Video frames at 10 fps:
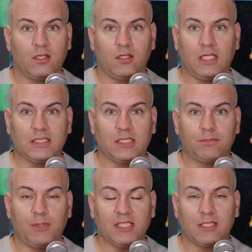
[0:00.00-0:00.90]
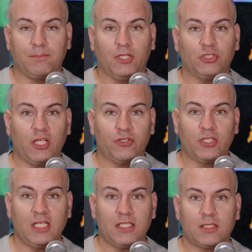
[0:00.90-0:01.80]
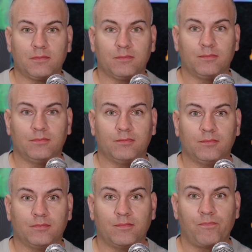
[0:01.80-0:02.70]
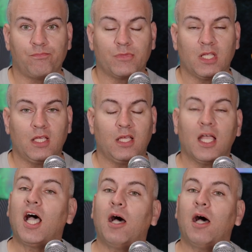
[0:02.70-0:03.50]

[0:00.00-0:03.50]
Let's just press a bunch of other keys. How